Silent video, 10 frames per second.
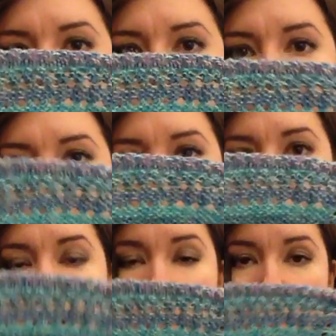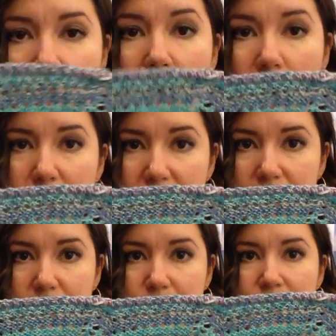type of garment.